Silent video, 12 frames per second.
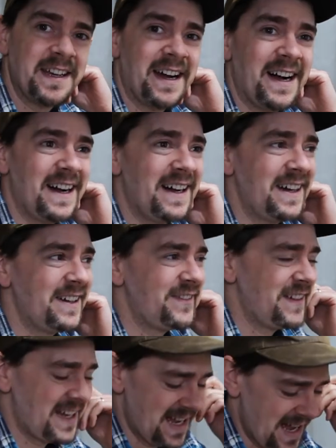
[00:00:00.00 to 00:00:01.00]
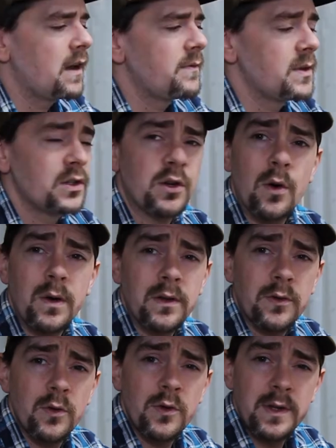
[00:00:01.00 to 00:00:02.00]
I've been going
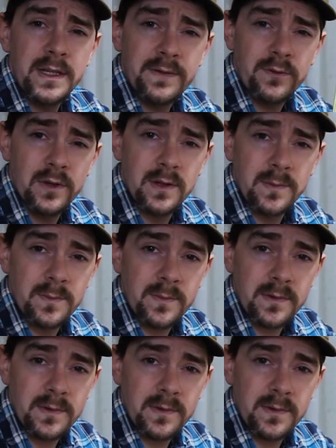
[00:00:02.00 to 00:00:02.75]
through the different